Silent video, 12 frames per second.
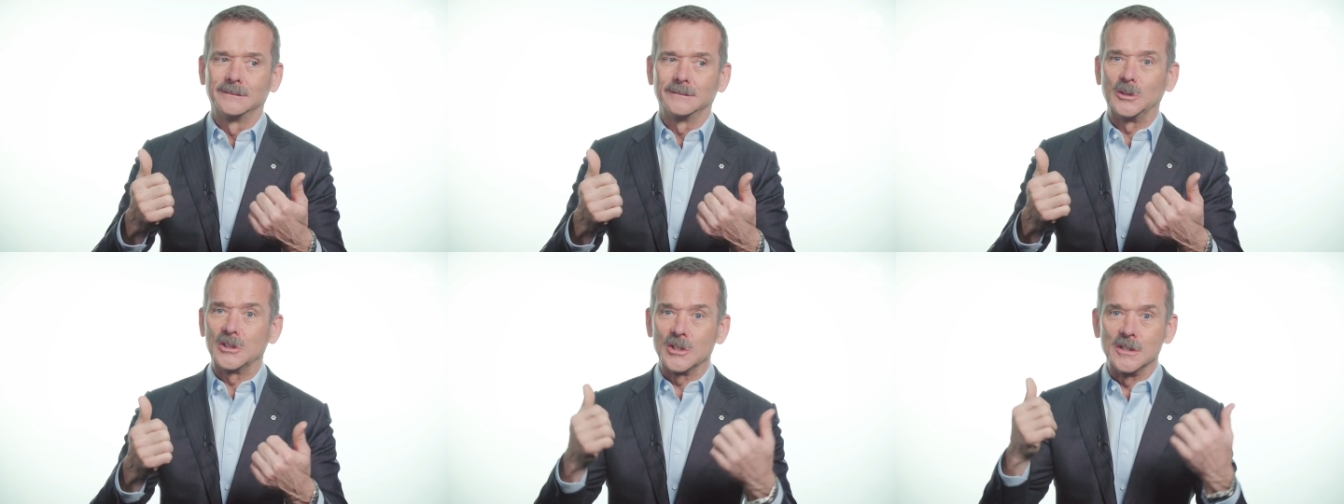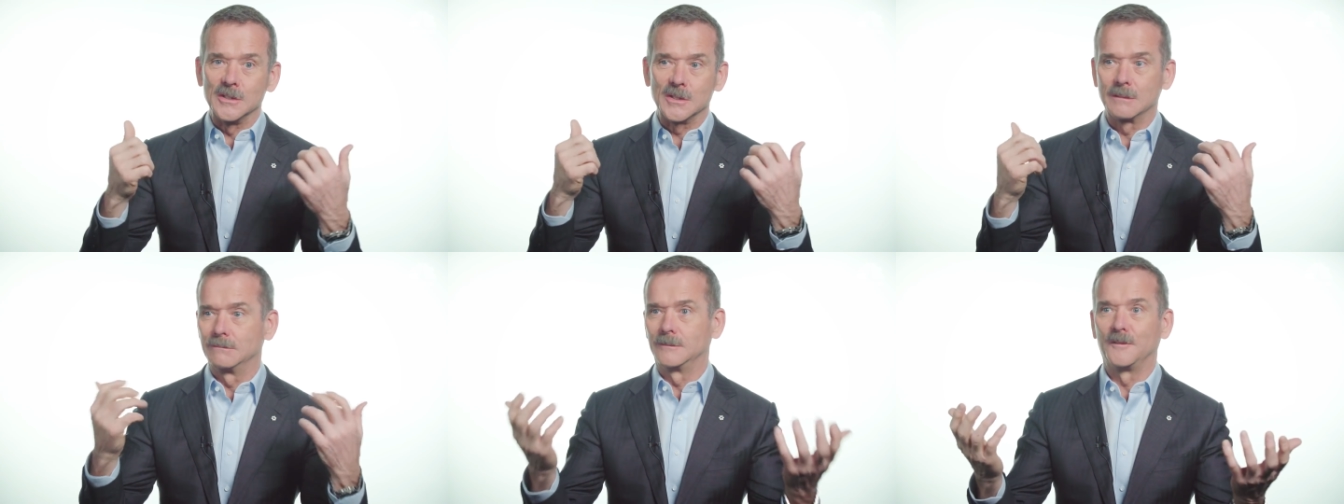which
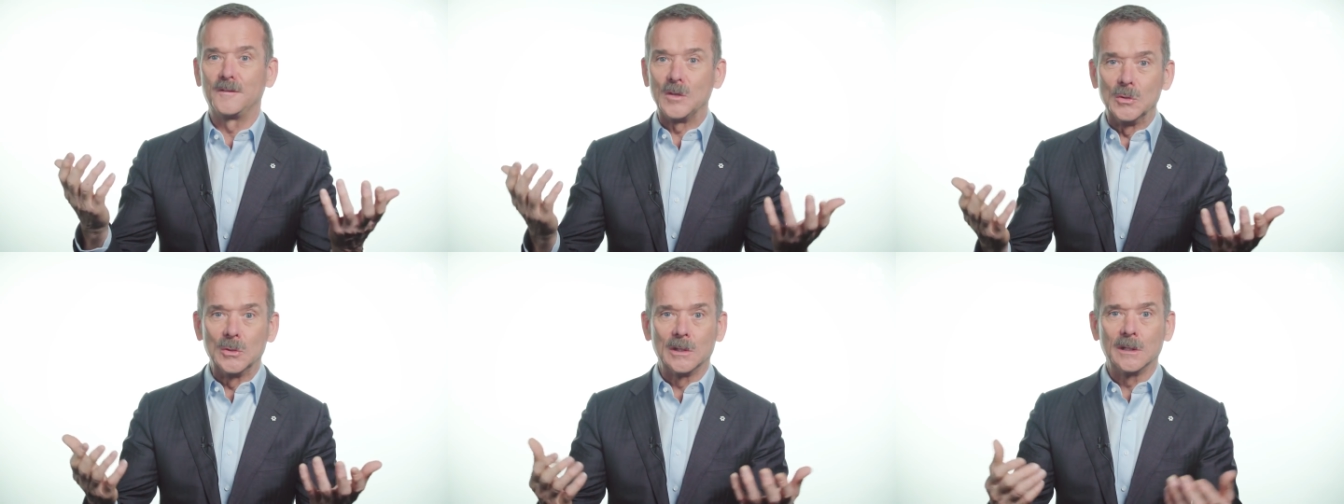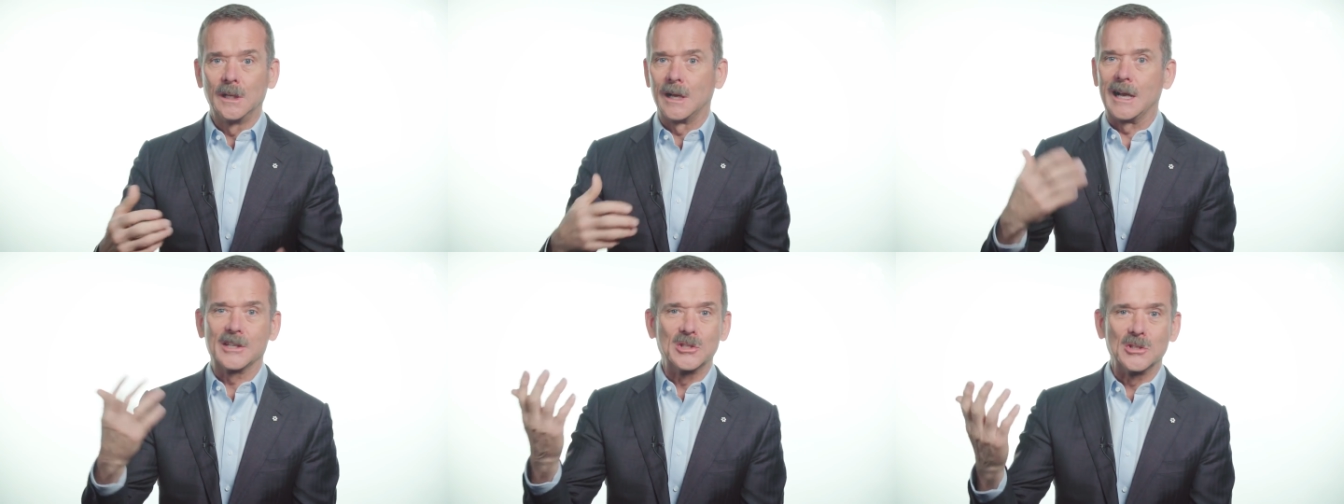is fuel,
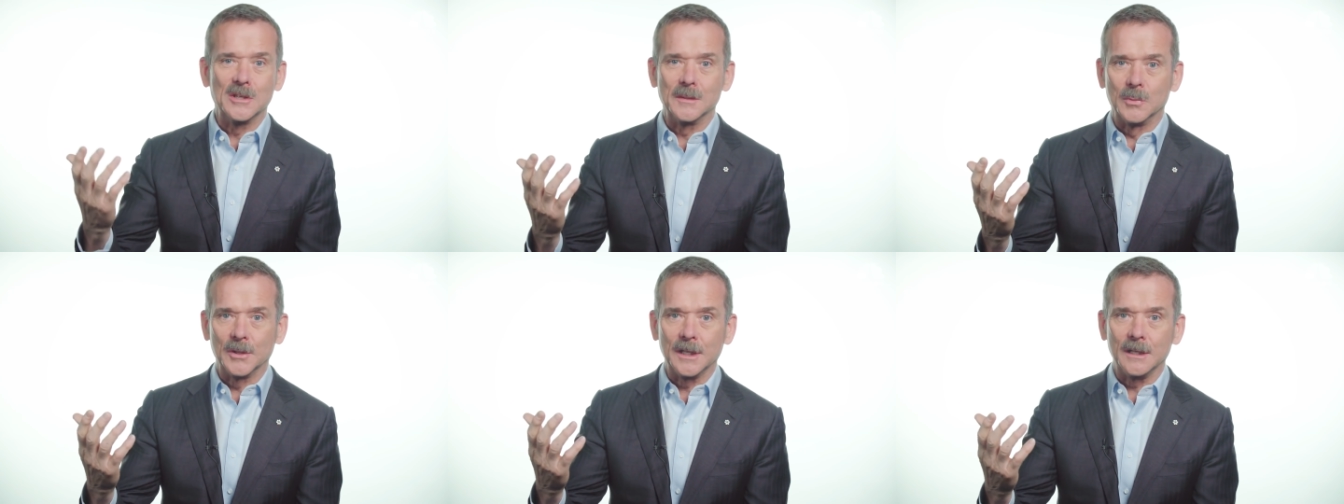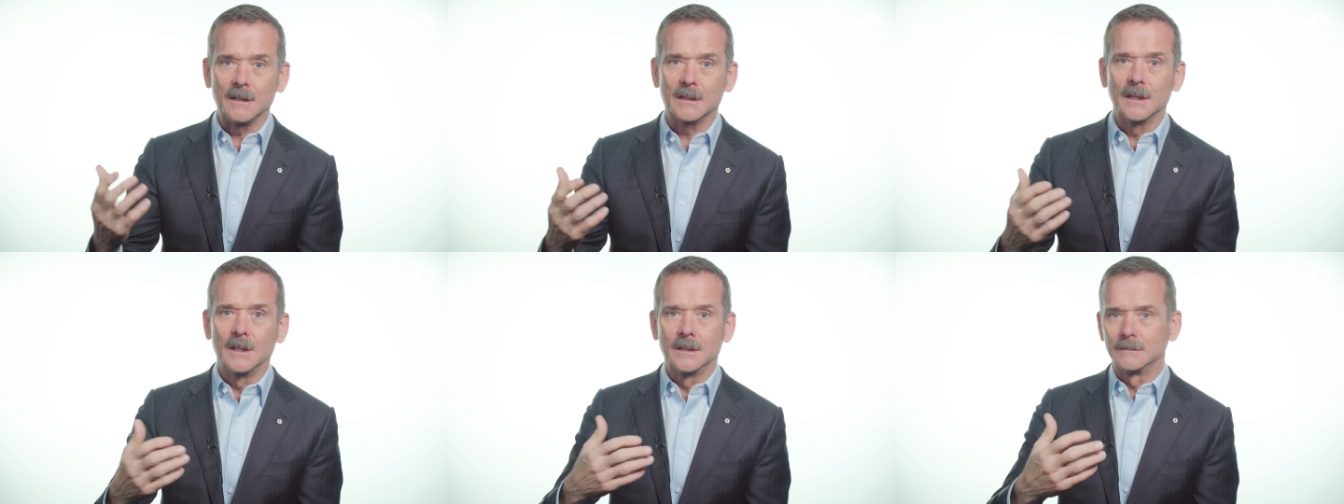oxygen to breathe,
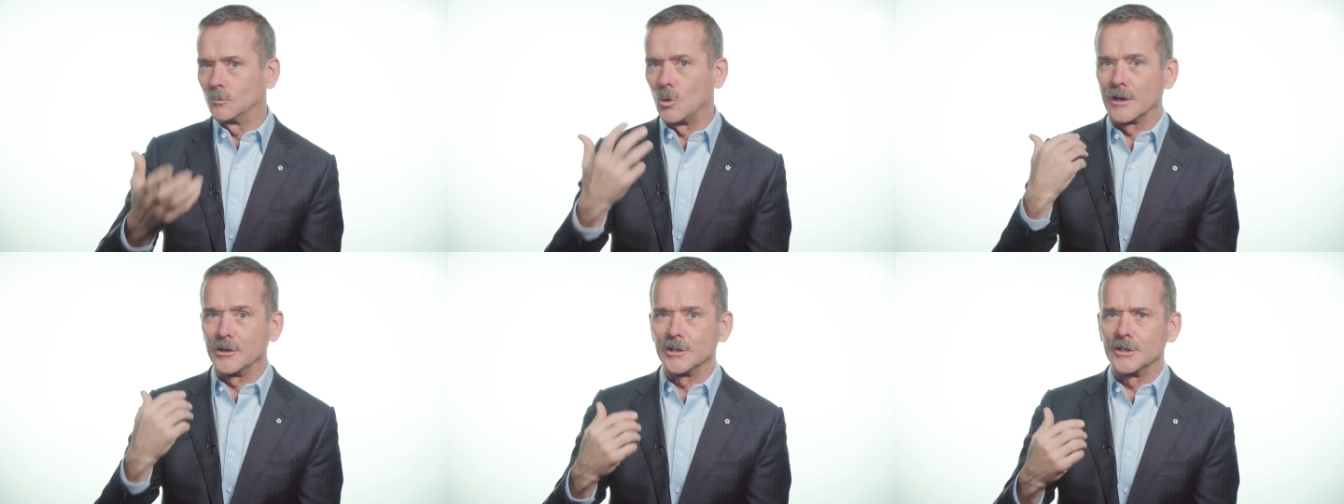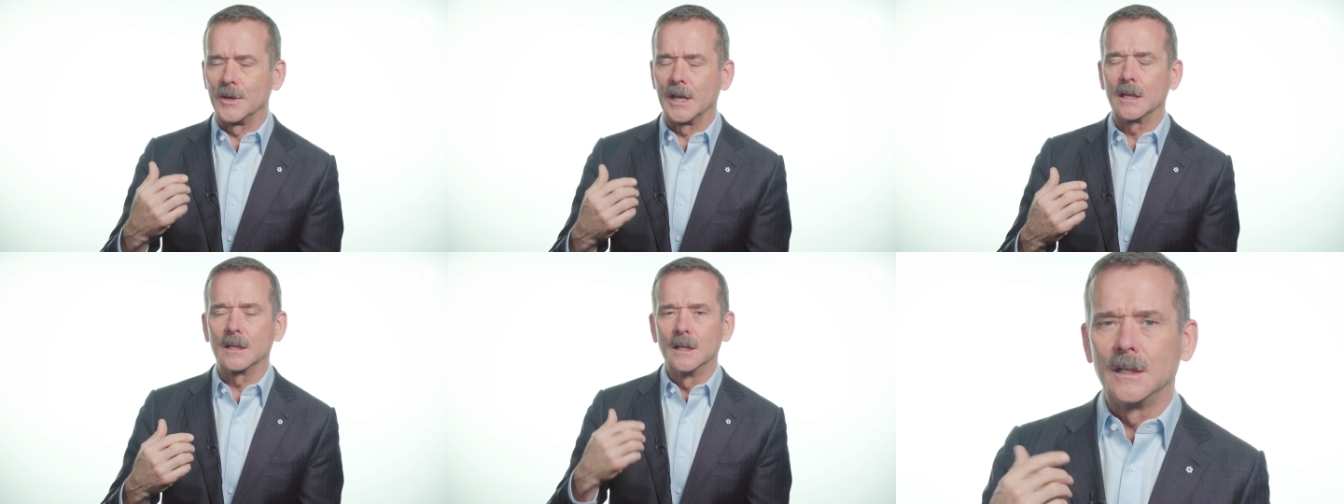water to drink.
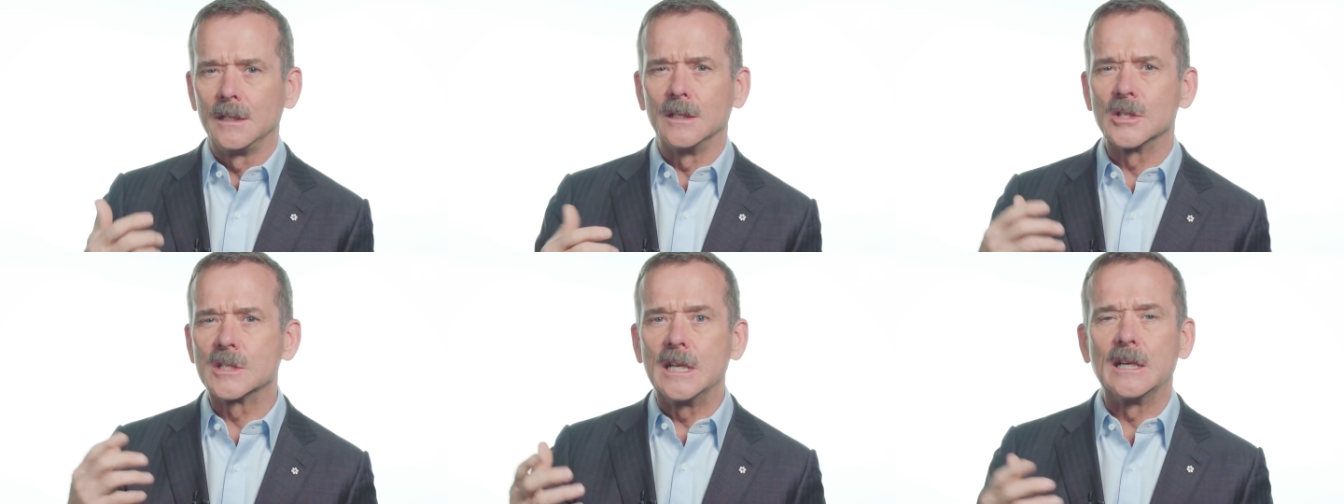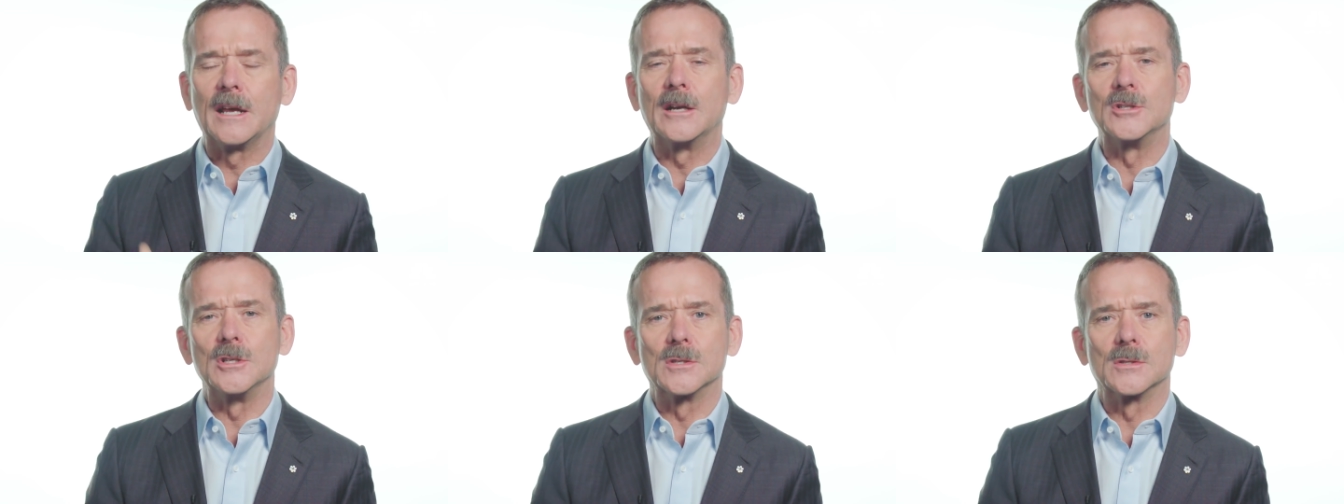You just need an energy